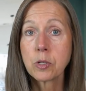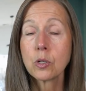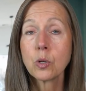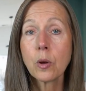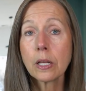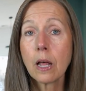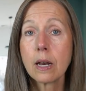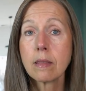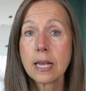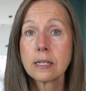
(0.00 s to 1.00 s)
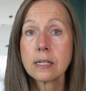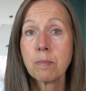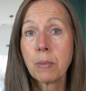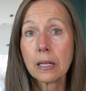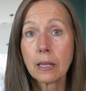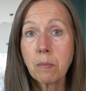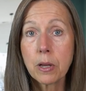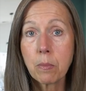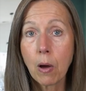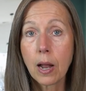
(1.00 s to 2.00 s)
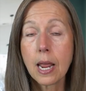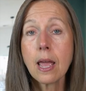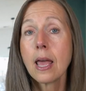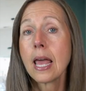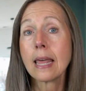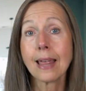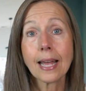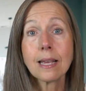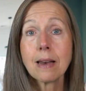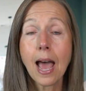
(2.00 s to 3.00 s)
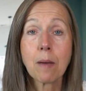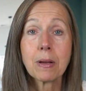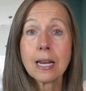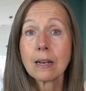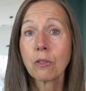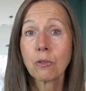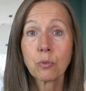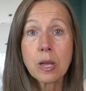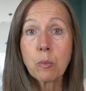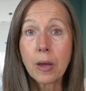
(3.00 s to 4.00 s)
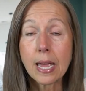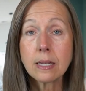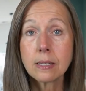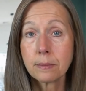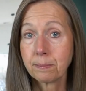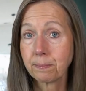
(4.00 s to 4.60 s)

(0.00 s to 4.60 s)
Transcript: So doing a lot of things to build up their body, that can happen in 3 weeks.